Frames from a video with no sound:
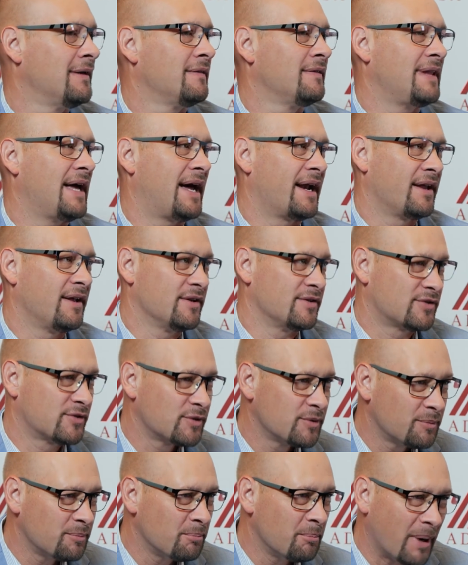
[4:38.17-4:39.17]
That is
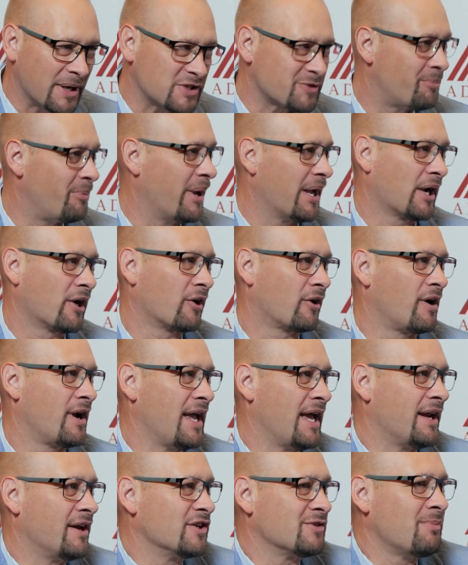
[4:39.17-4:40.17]
much bigger
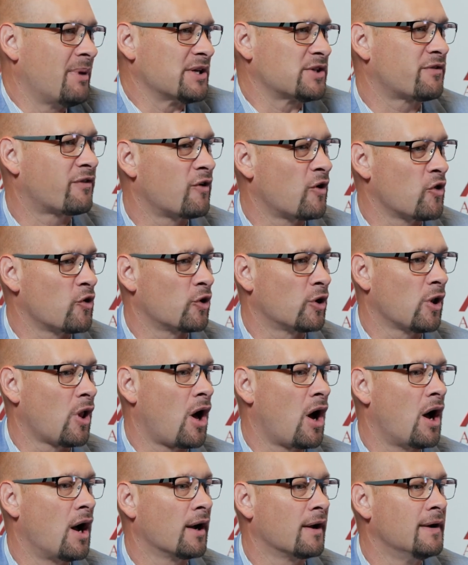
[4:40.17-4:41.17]
and is much further
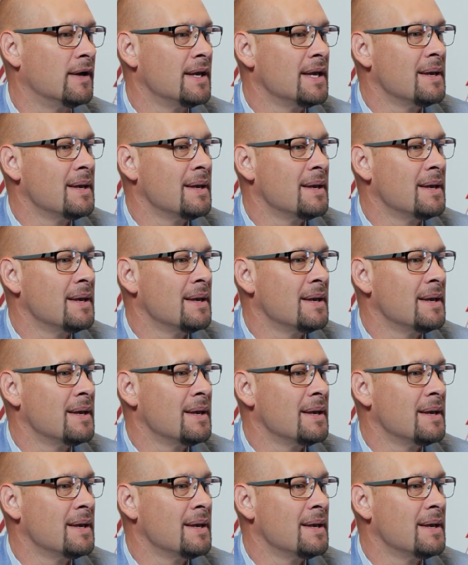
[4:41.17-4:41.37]
along.